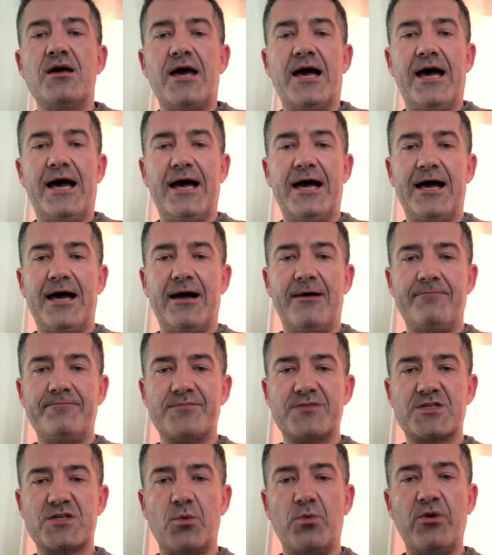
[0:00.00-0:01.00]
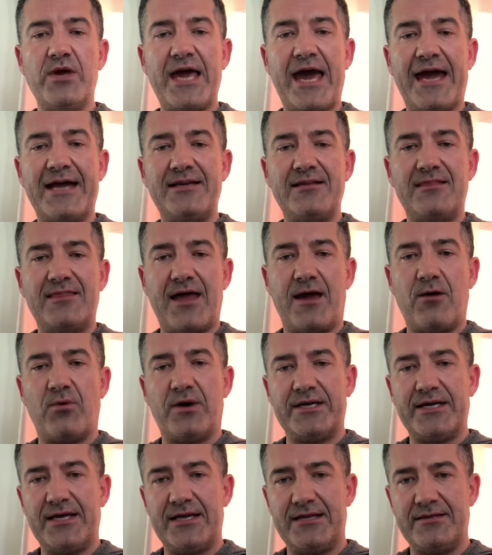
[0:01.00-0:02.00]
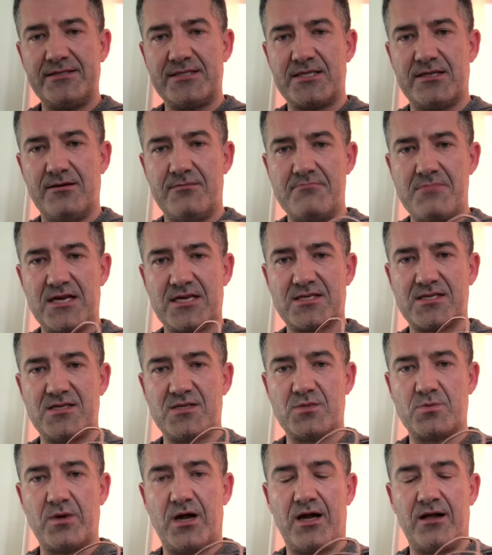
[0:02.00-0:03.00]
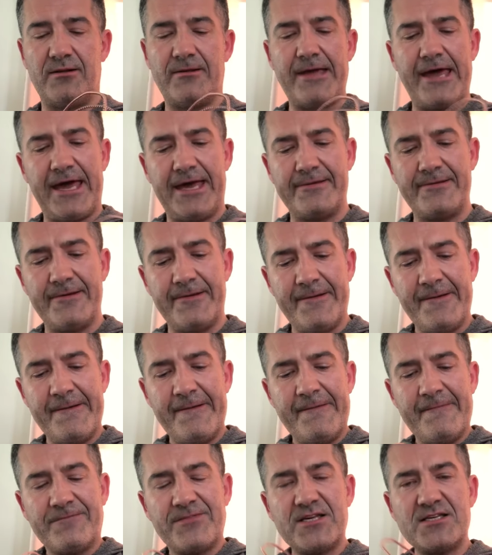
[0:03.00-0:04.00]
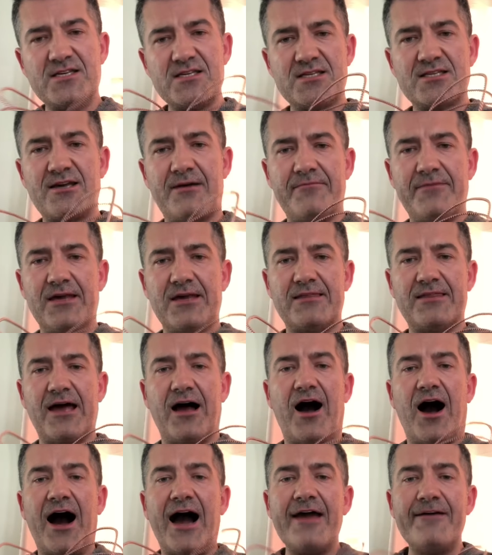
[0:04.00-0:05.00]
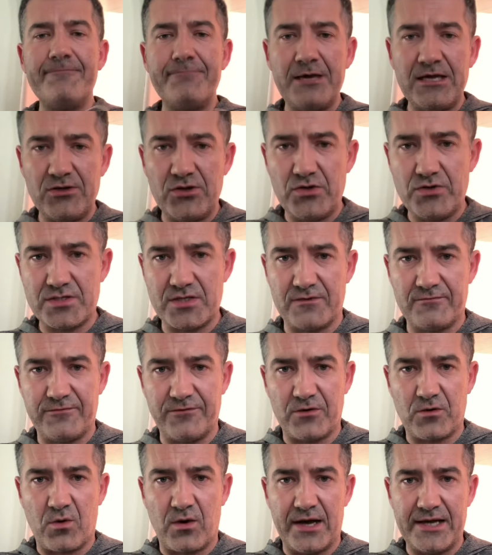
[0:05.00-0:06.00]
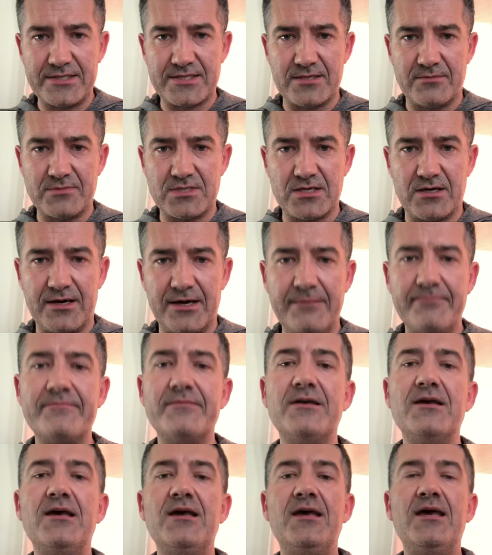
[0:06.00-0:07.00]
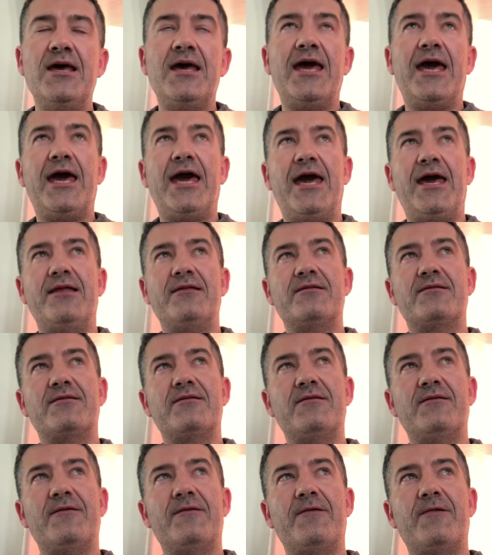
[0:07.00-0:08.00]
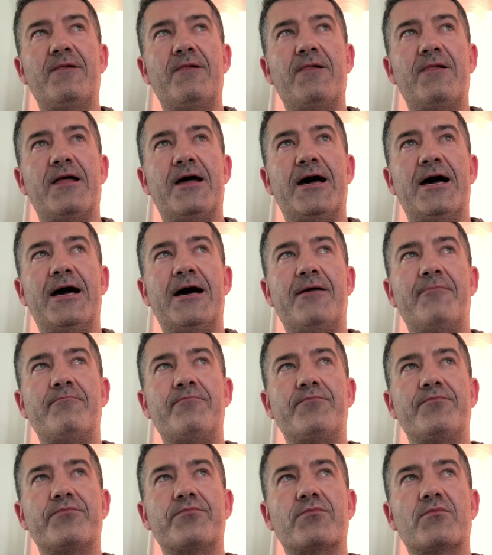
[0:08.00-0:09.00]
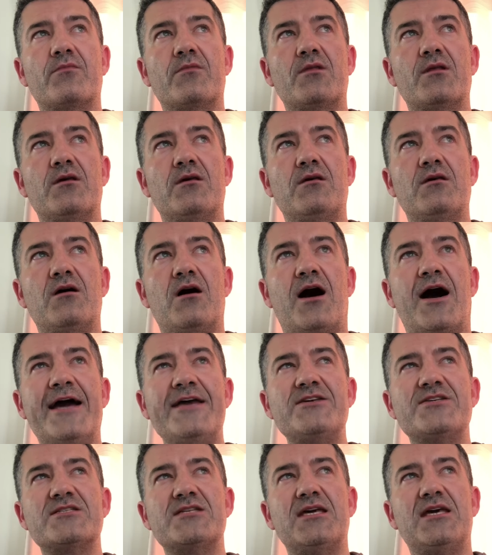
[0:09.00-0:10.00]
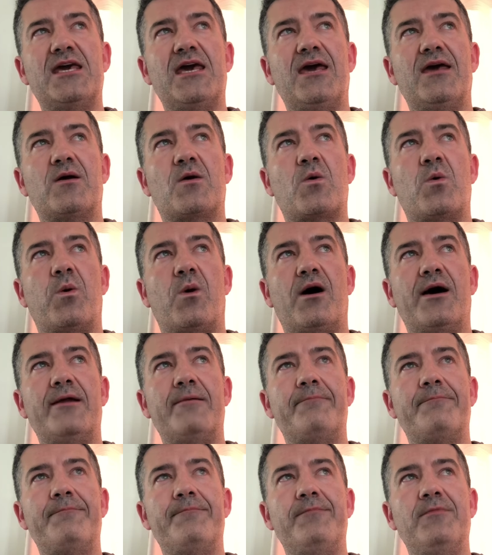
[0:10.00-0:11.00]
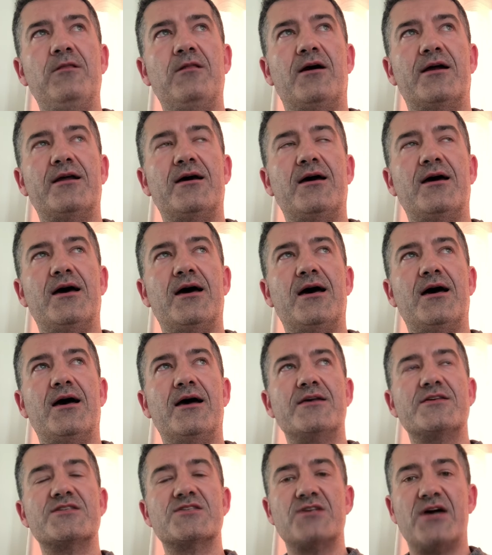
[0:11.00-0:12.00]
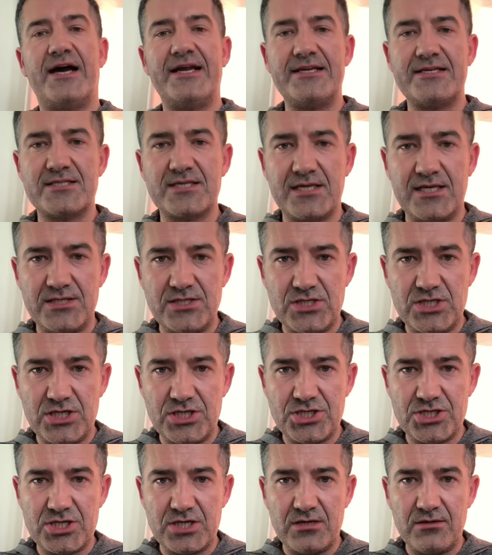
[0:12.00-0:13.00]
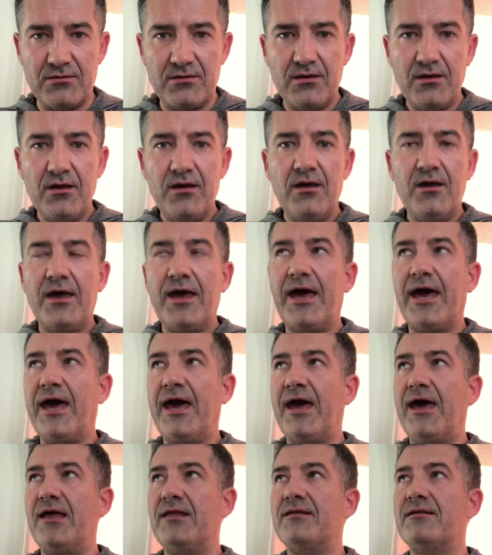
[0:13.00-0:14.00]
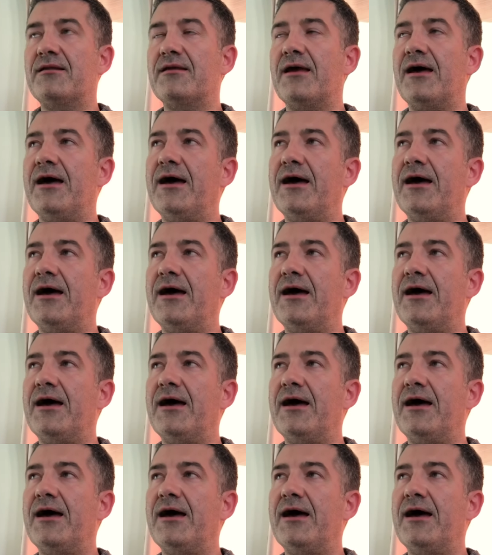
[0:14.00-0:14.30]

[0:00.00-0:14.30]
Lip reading: So we added that one into the mix as well. And this is something that I've been using for quite some time. And I used to get quite a lot of sinus congestion and